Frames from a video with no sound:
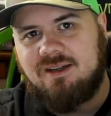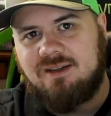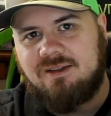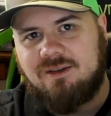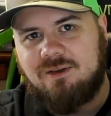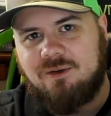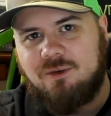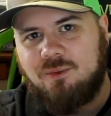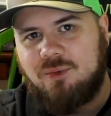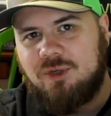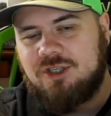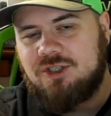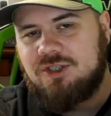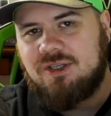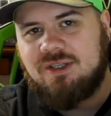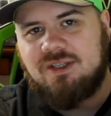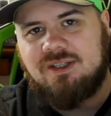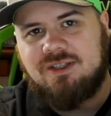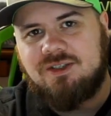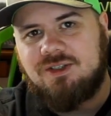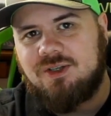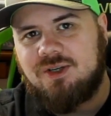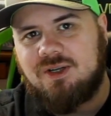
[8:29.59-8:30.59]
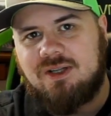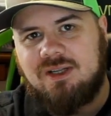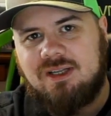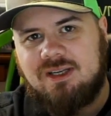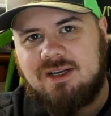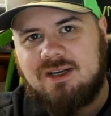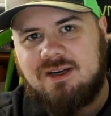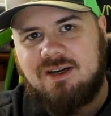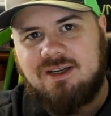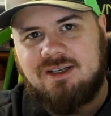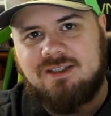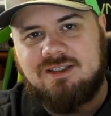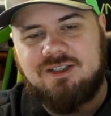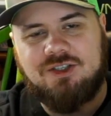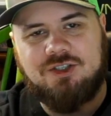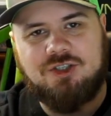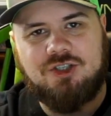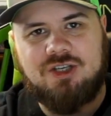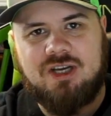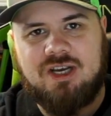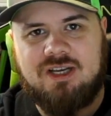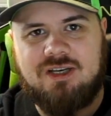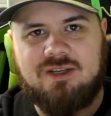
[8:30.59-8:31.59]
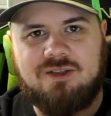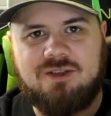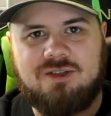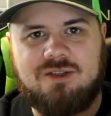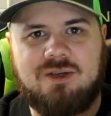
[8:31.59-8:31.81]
a little widget that you click on to change.